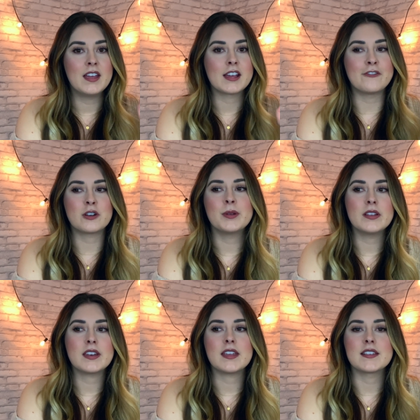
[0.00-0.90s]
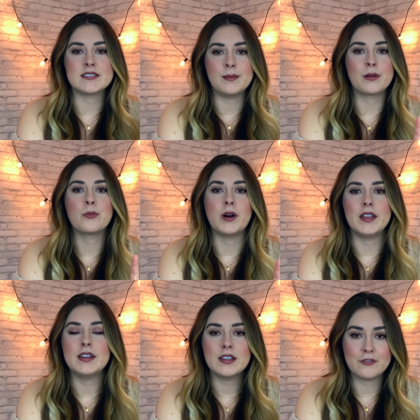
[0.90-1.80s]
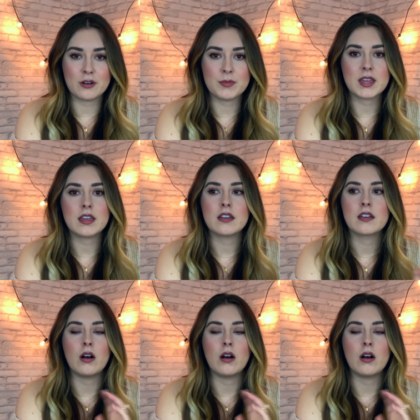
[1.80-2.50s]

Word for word: Comfortability is number one for me,